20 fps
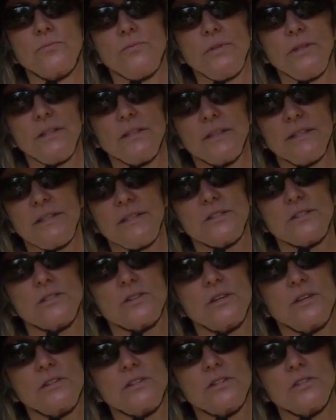really
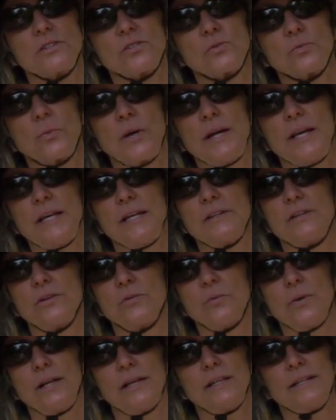start to sway in the
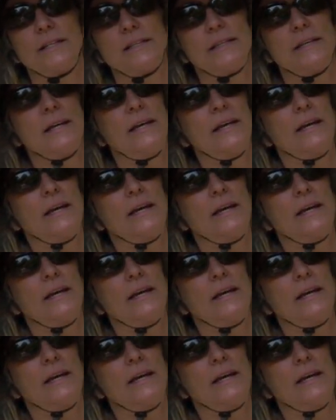wind.